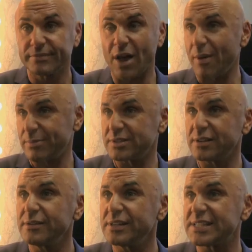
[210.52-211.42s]
Oh,
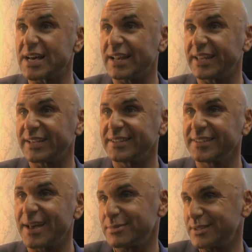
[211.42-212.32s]
absolutely, darling.
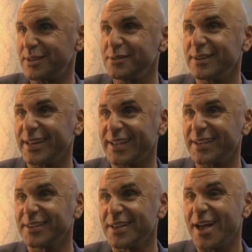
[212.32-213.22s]
Absolutely.